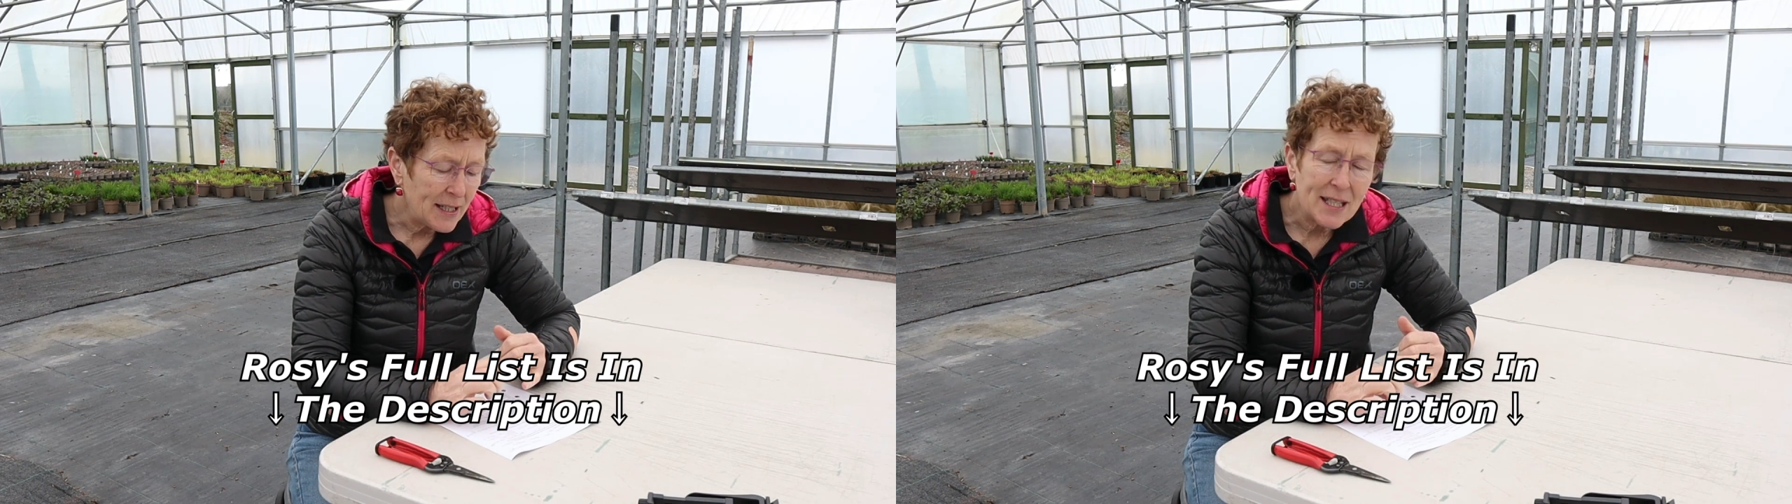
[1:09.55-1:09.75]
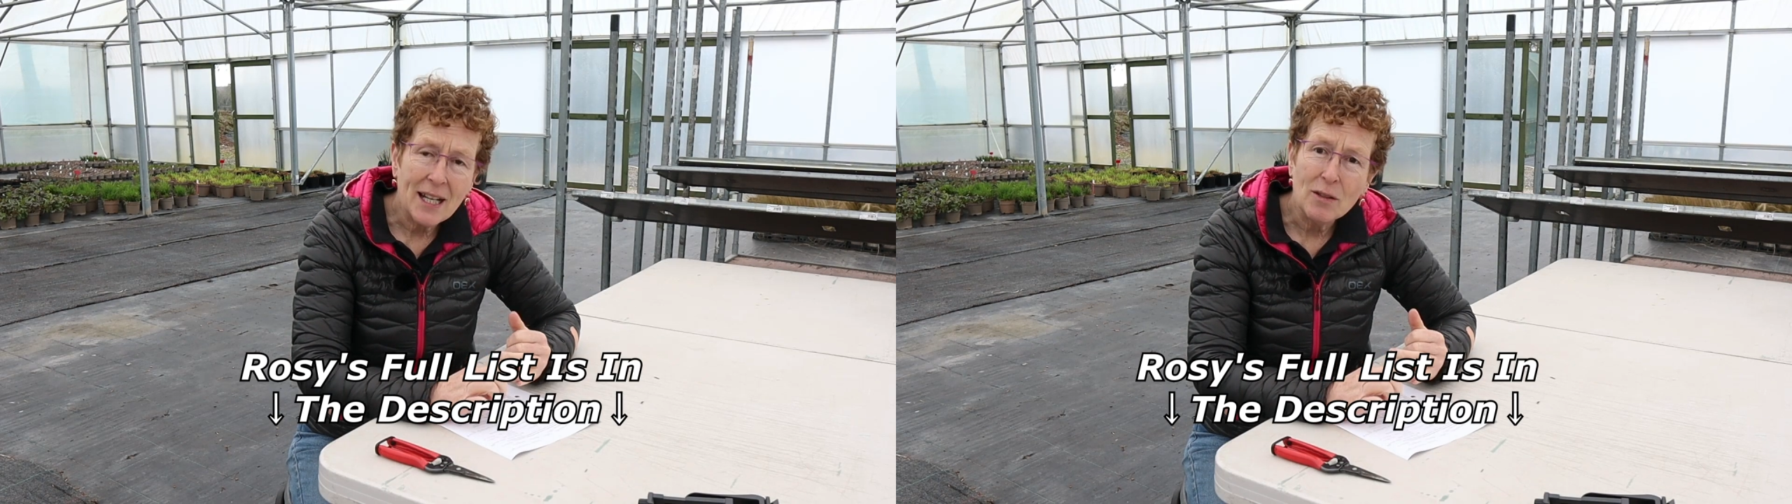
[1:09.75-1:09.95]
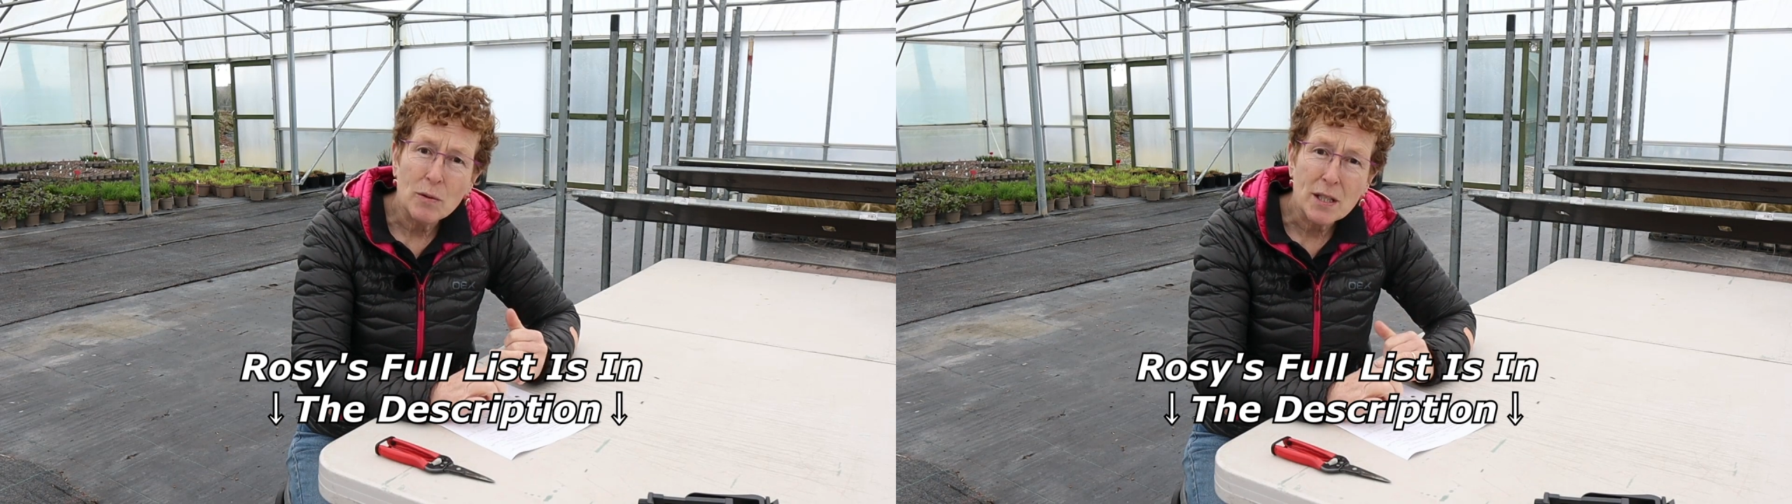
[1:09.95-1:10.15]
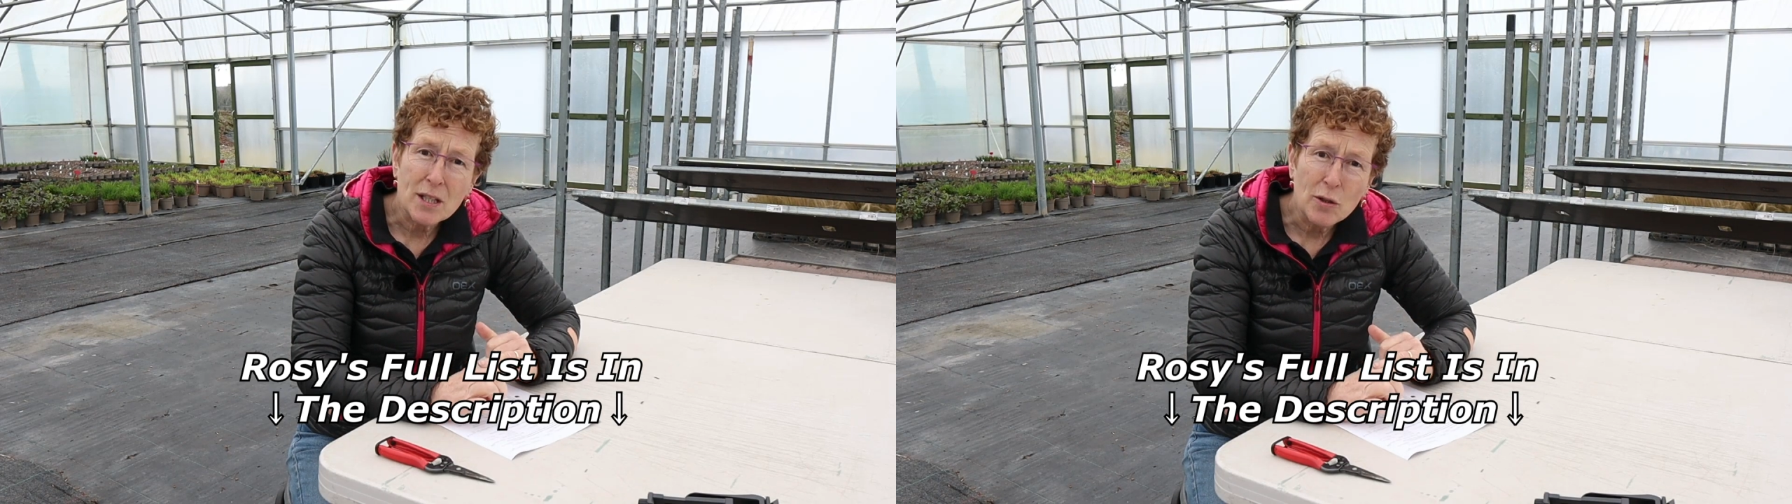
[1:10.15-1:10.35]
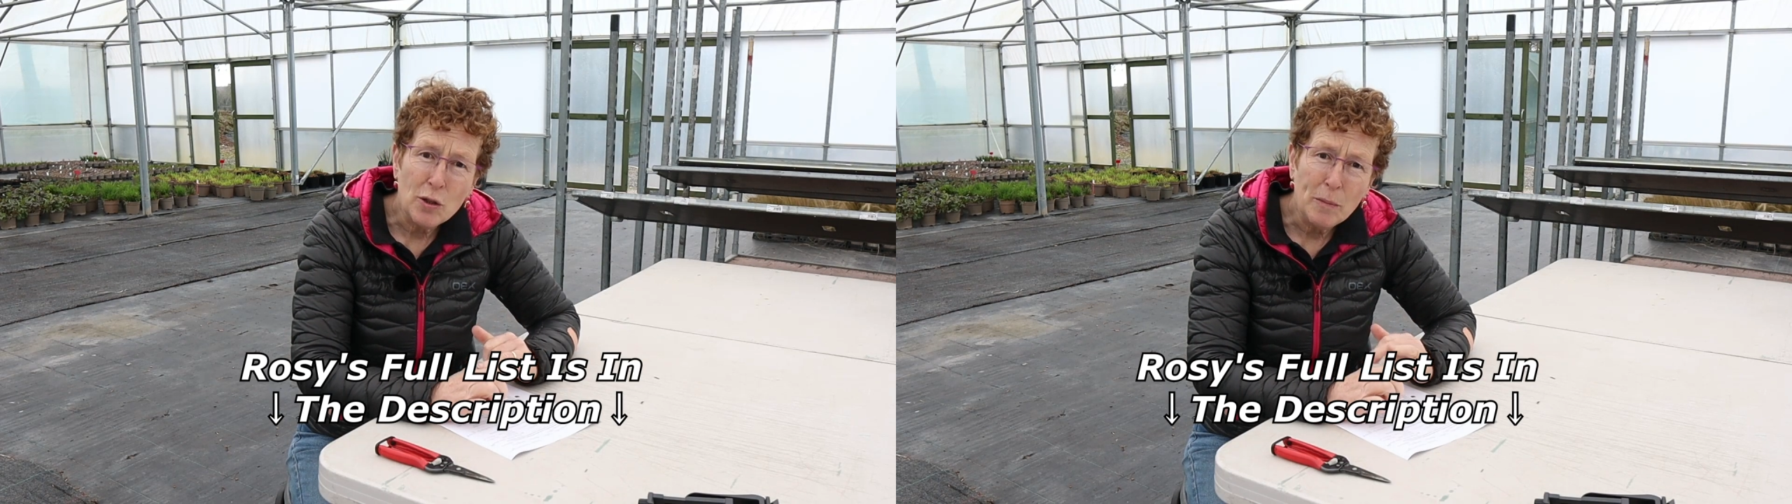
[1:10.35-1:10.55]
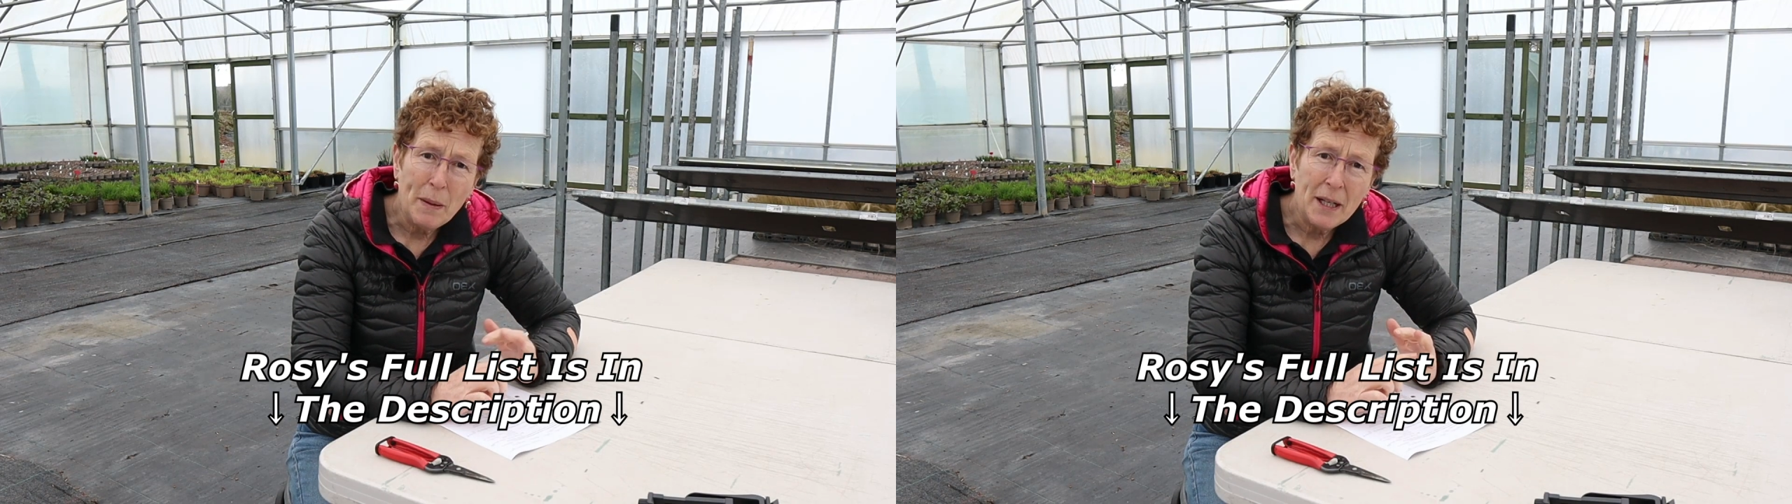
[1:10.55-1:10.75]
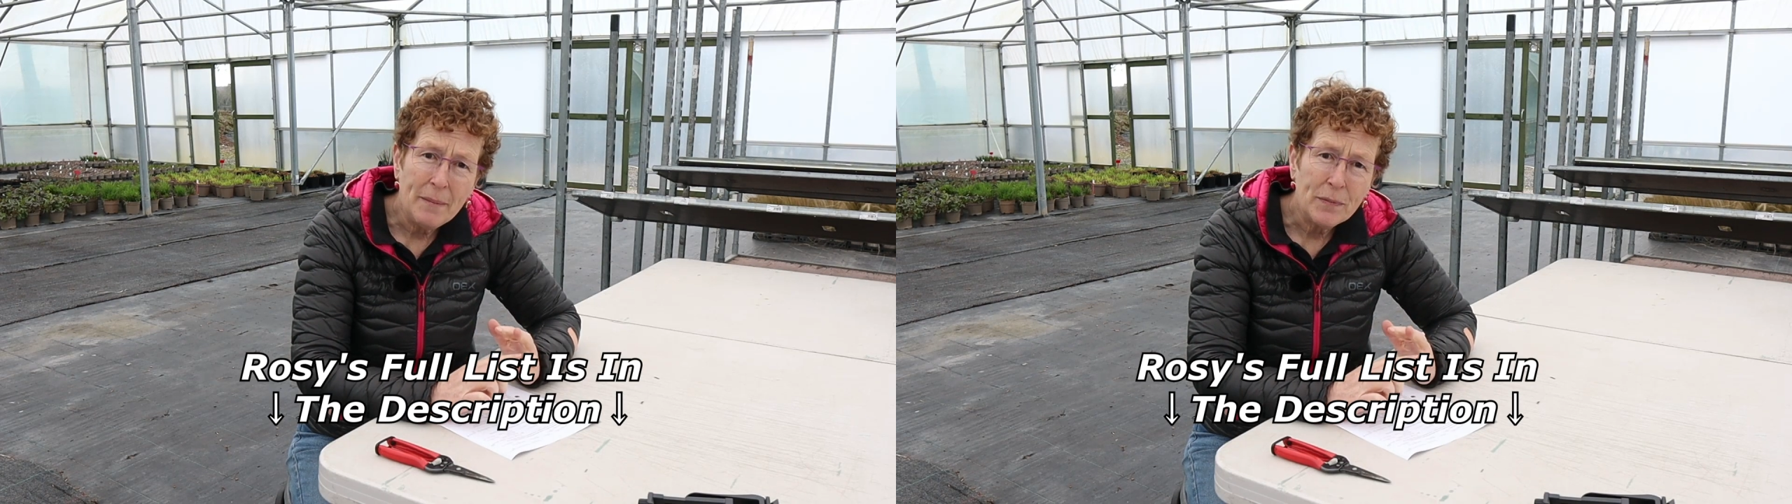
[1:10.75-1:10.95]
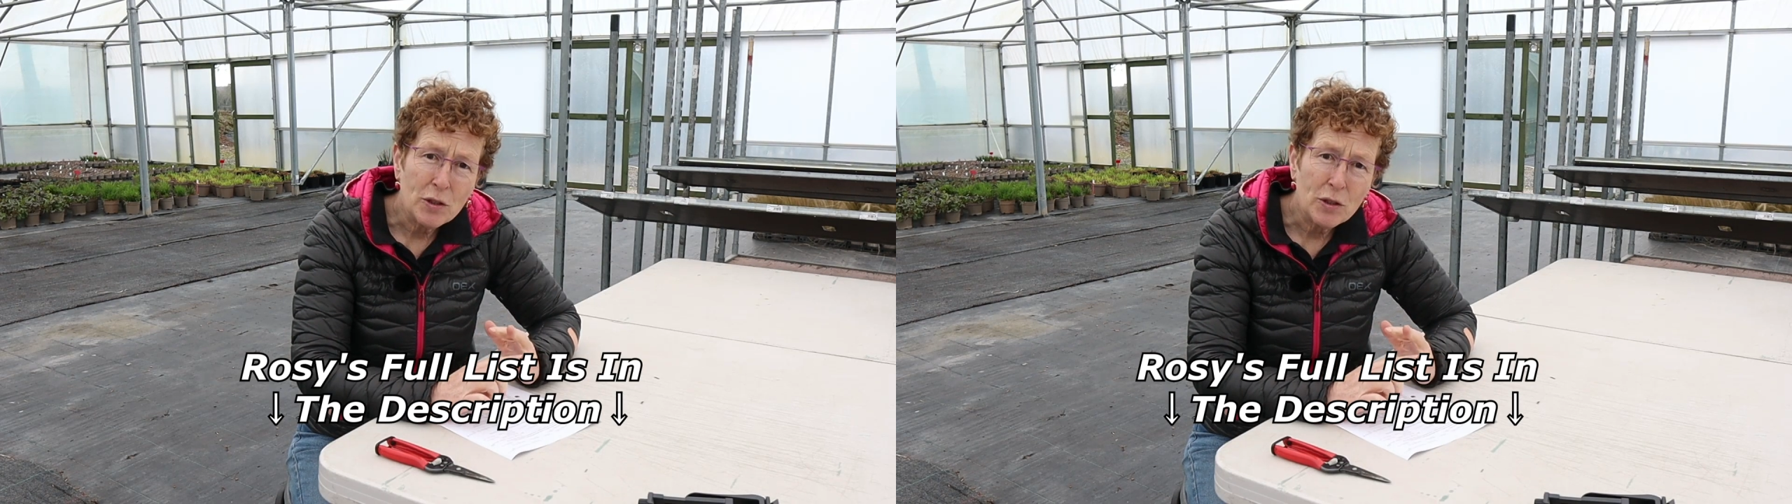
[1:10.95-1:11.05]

Sanguisorba,